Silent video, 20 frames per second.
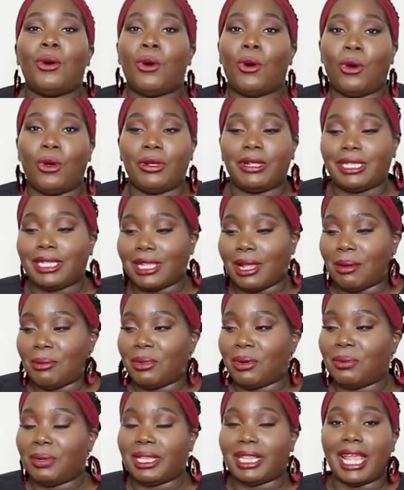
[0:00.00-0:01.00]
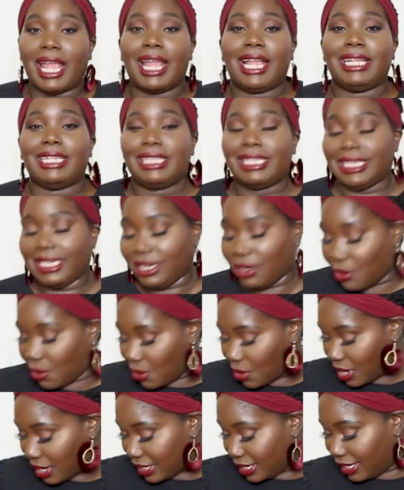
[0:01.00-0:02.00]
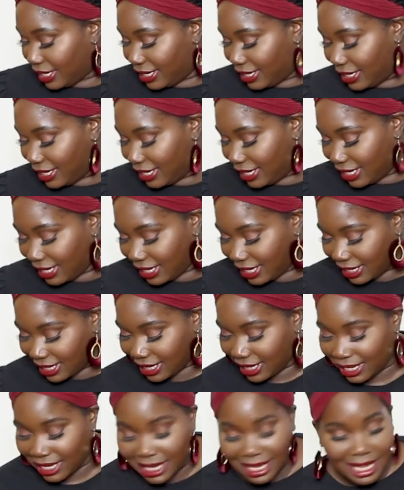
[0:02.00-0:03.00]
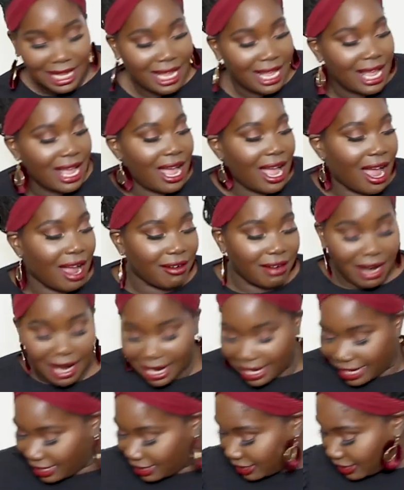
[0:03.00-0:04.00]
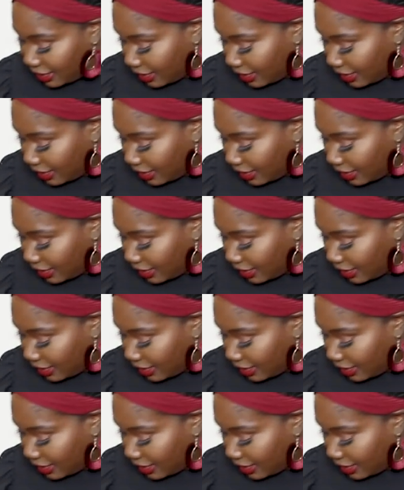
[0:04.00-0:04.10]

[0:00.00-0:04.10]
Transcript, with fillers: all summer with the A C on. All right.